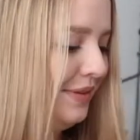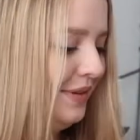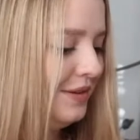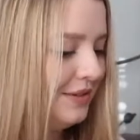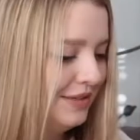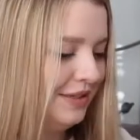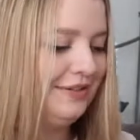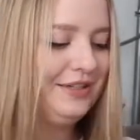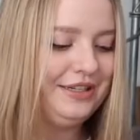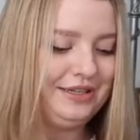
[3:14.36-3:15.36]
You're so
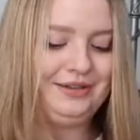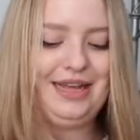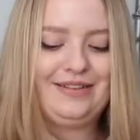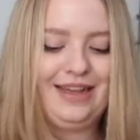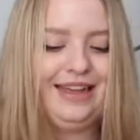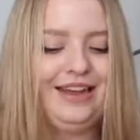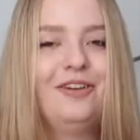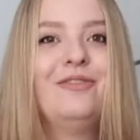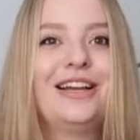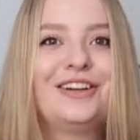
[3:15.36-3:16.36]
cute. Anyway,
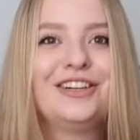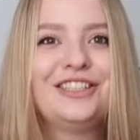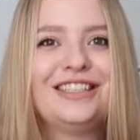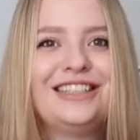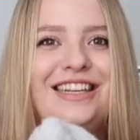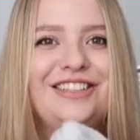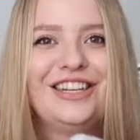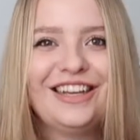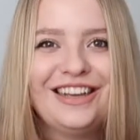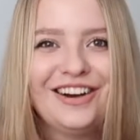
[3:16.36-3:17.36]
oh my gosh, she's
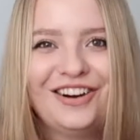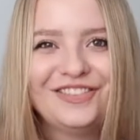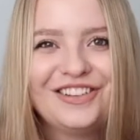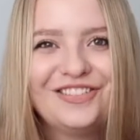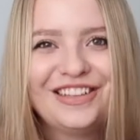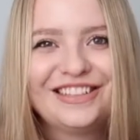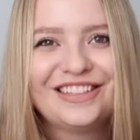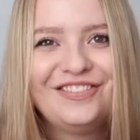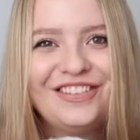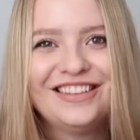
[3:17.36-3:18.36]
literally after my
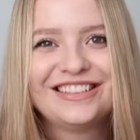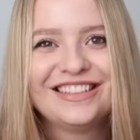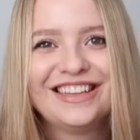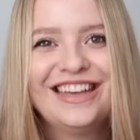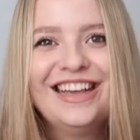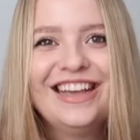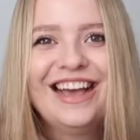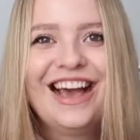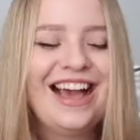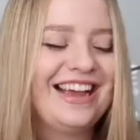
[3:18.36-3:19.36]
slippers.
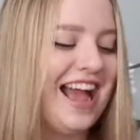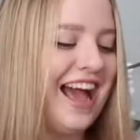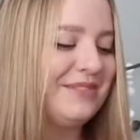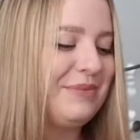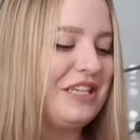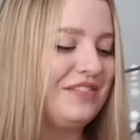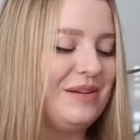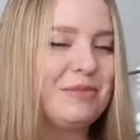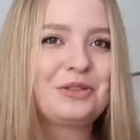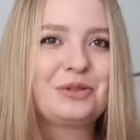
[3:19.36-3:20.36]
Okay, as
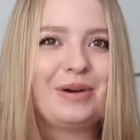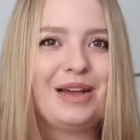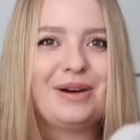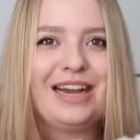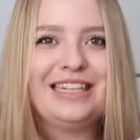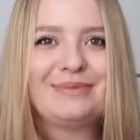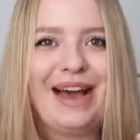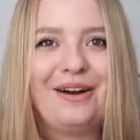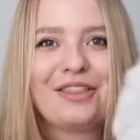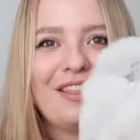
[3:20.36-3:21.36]
beautifully modelled by Miley's
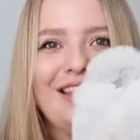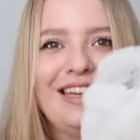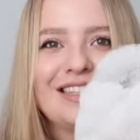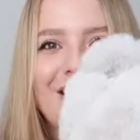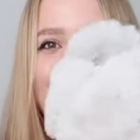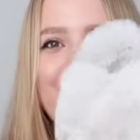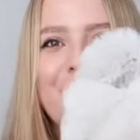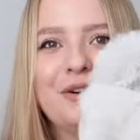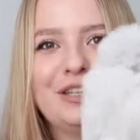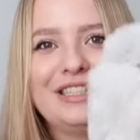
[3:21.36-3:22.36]
mouth, these are
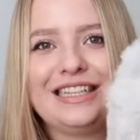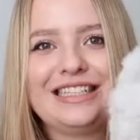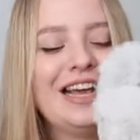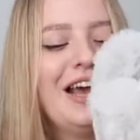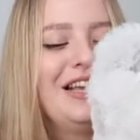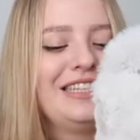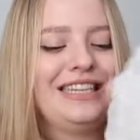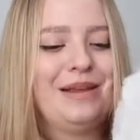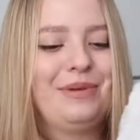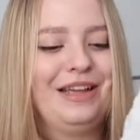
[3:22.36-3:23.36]
gorgeous
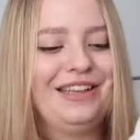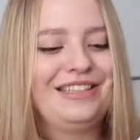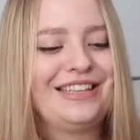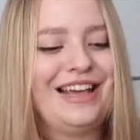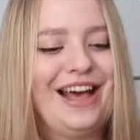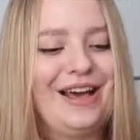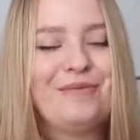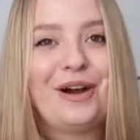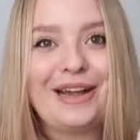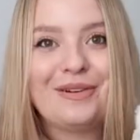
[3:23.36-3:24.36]
slippers.
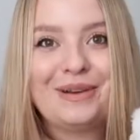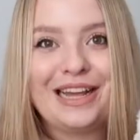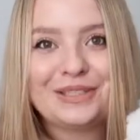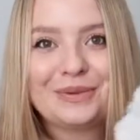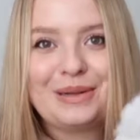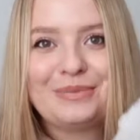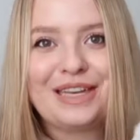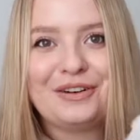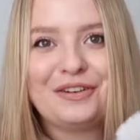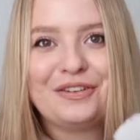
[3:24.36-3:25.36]
White Company has
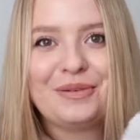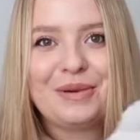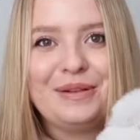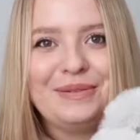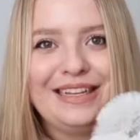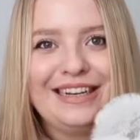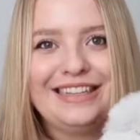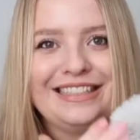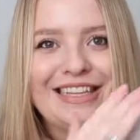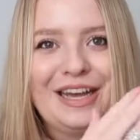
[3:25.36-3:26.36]
20% off at the
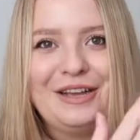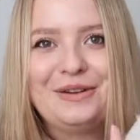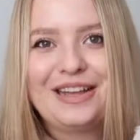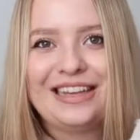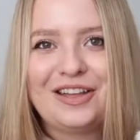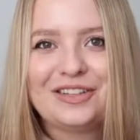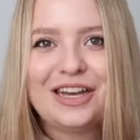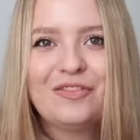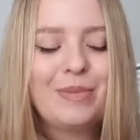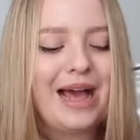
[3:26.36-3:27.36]
moment, so get
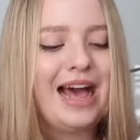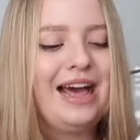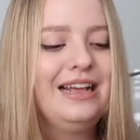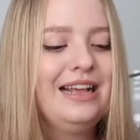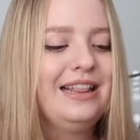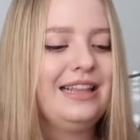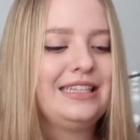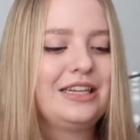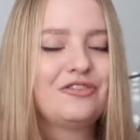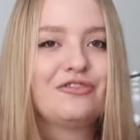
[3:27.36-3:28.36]
yourself a pair.
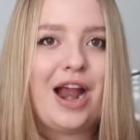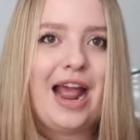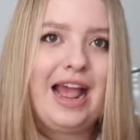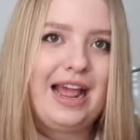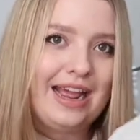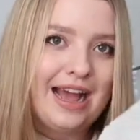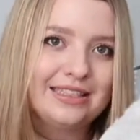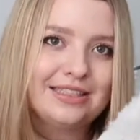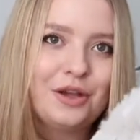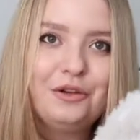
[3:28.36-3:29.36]
These are grey
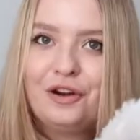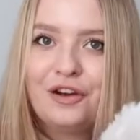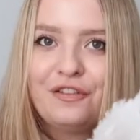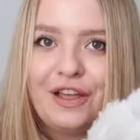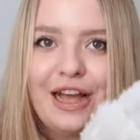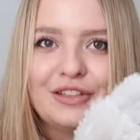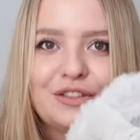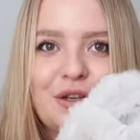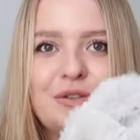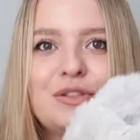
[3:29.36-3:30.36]
and so fluffy and
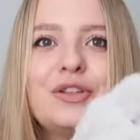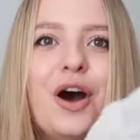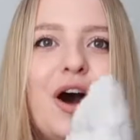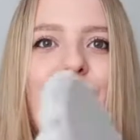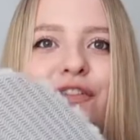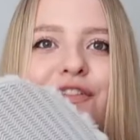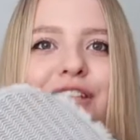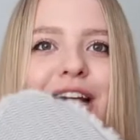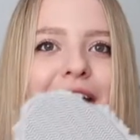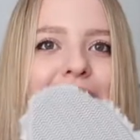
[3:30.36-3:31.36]
so
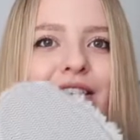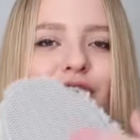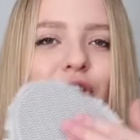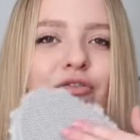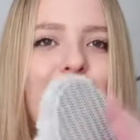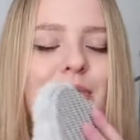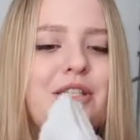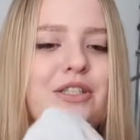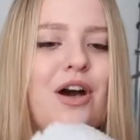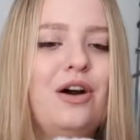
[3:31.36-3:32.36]
soft, and they've got a rubber
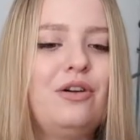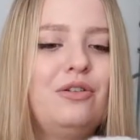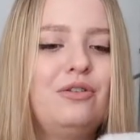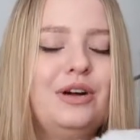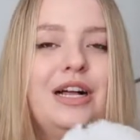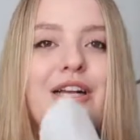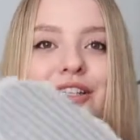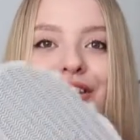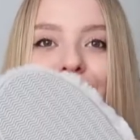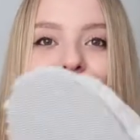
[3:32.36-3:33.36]
sole,
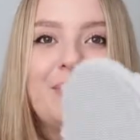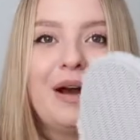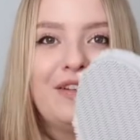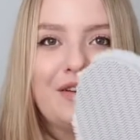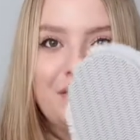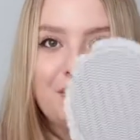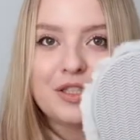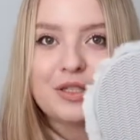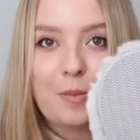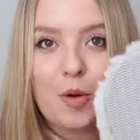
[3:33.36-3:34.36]
so perfect if you
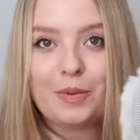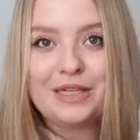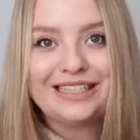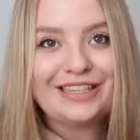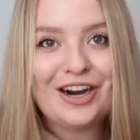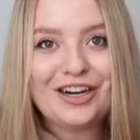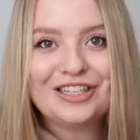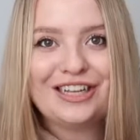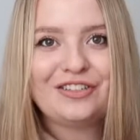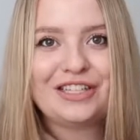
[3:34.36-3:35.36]
just pop into the
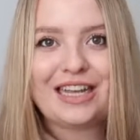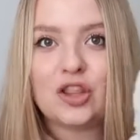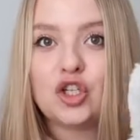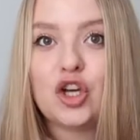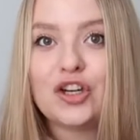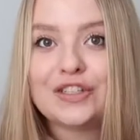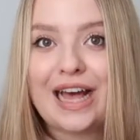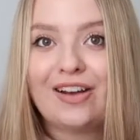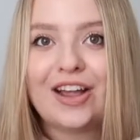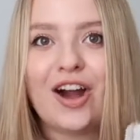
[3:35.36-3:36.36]
garden, if you're taking the dogs
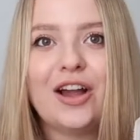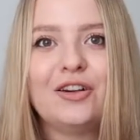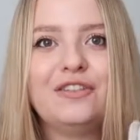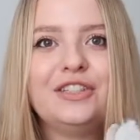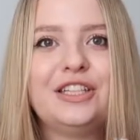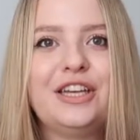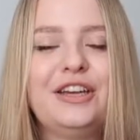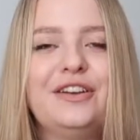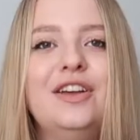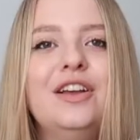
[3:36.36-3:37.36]
out like I often
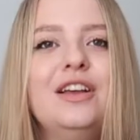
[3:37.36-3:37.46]
do.